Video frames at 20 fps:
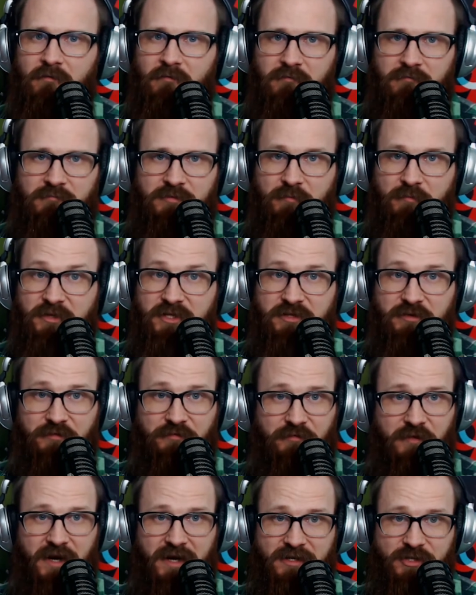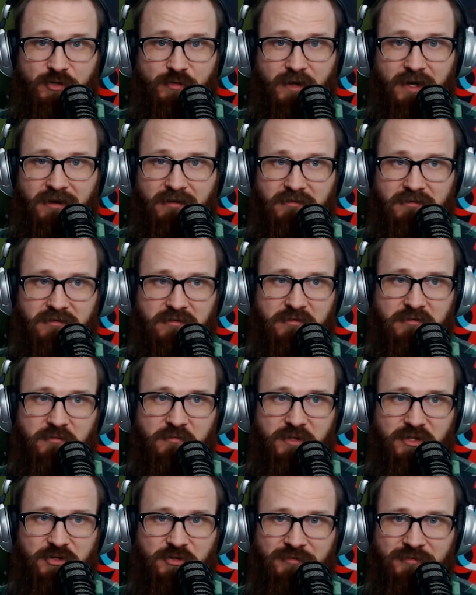somebody's going to find you out, so
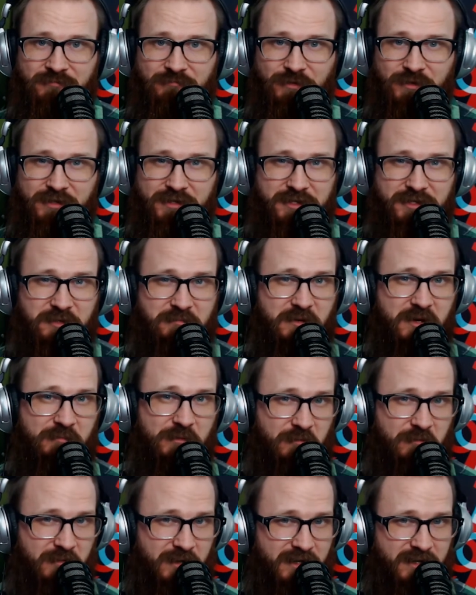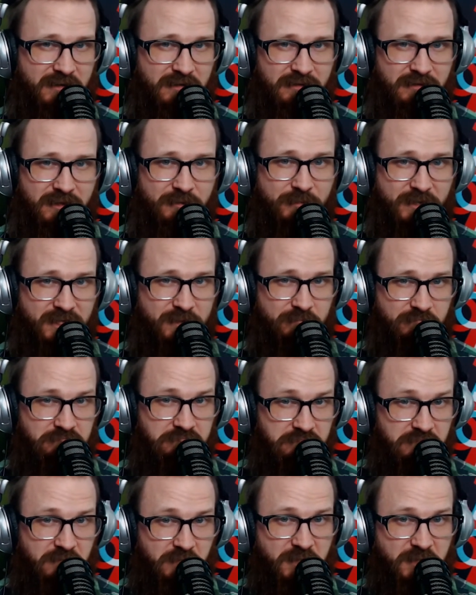we shouldn't release the memo, right? That makes
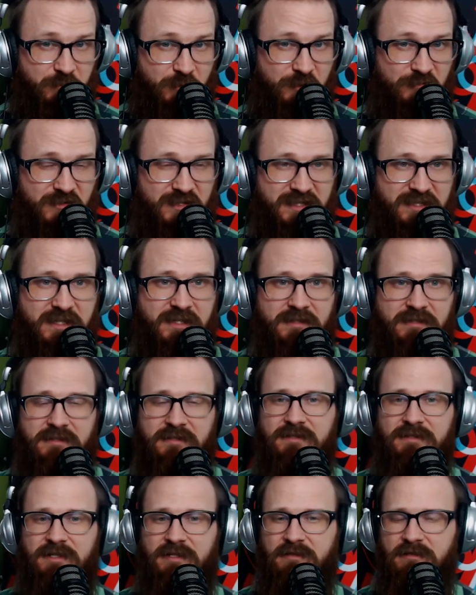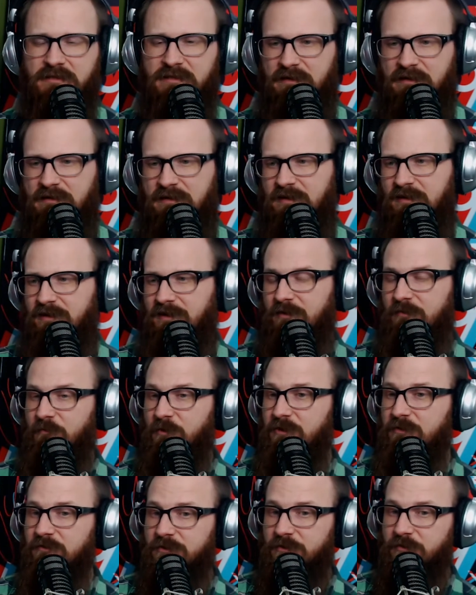perfect sense. It's like,
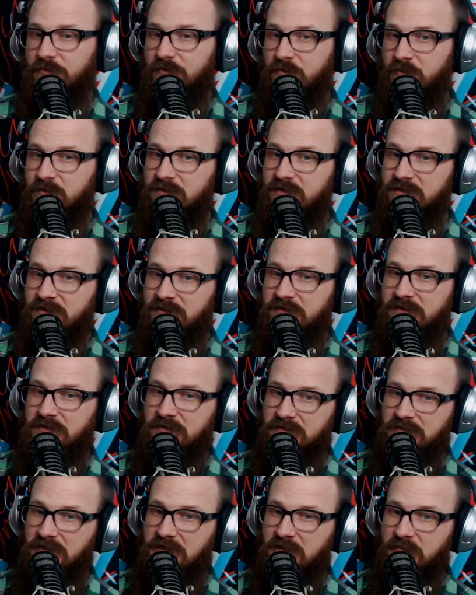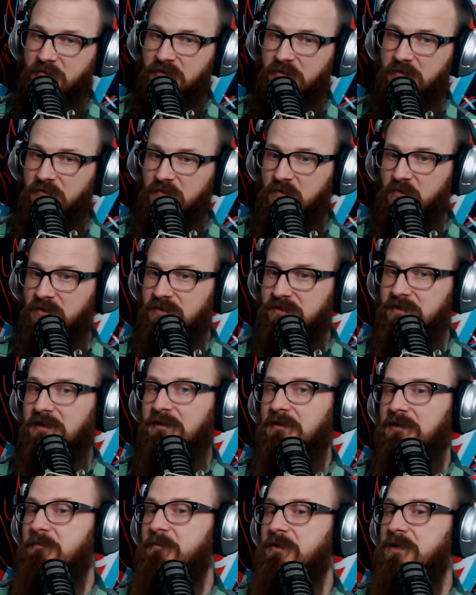well, you're the one that did the crime, and you're the one
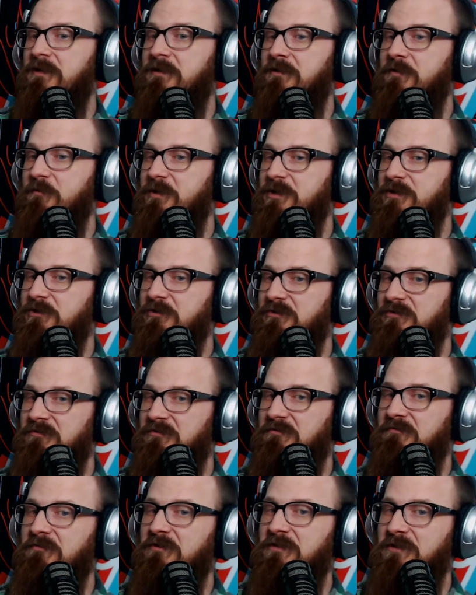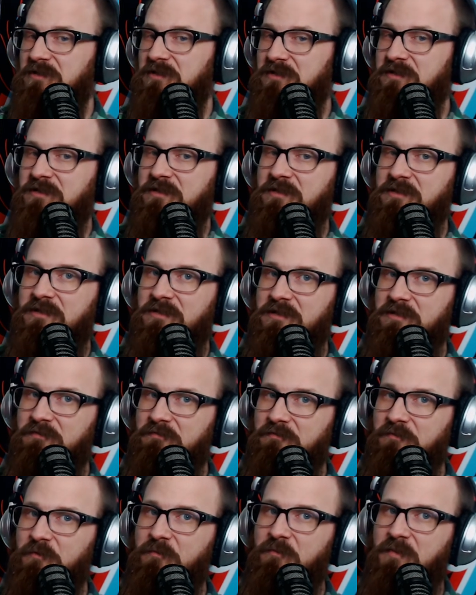telling me that we shouldn't release the
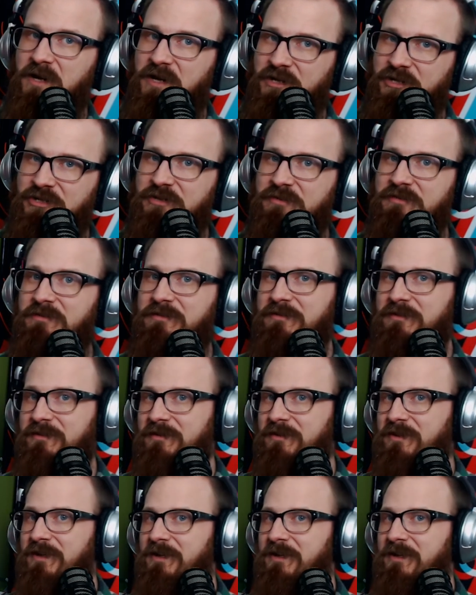information that